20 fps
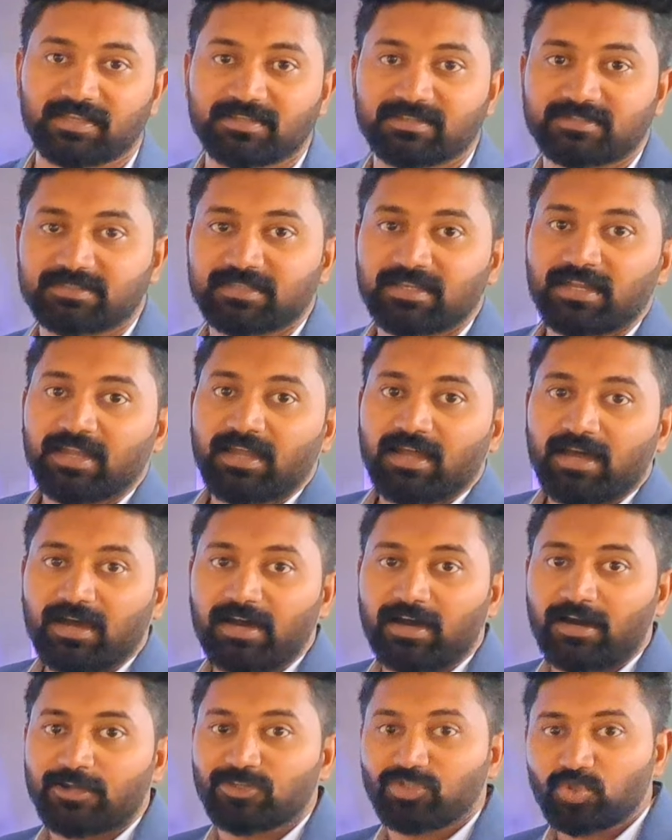is
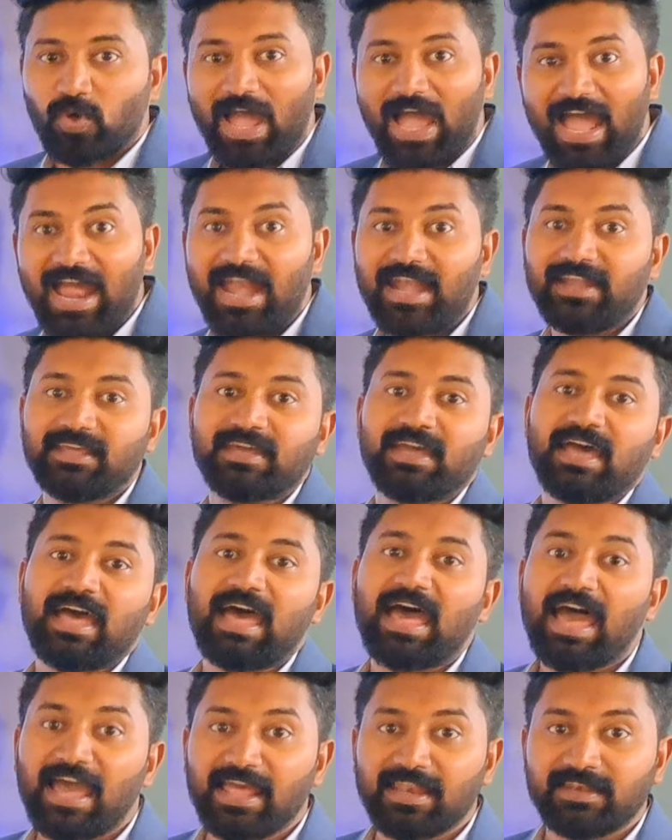to add
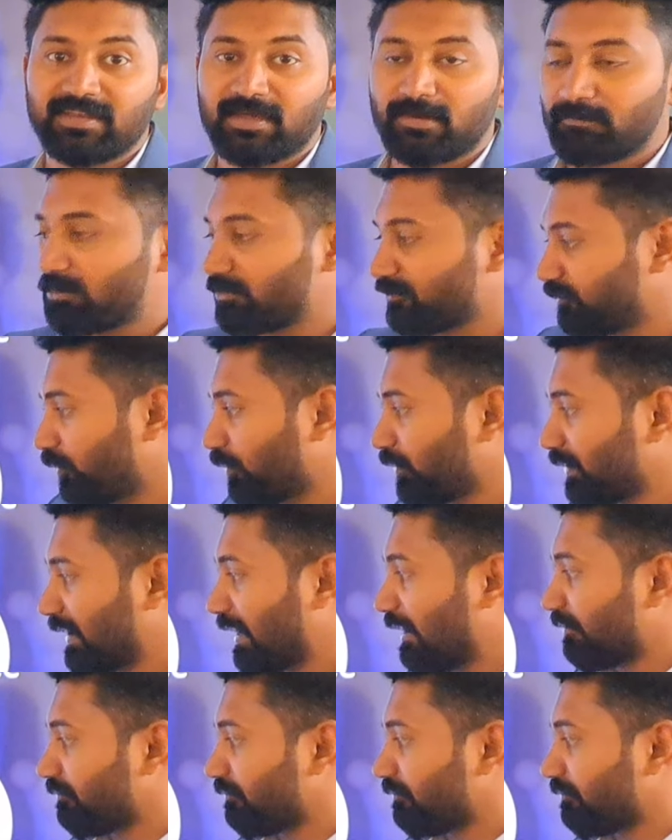an before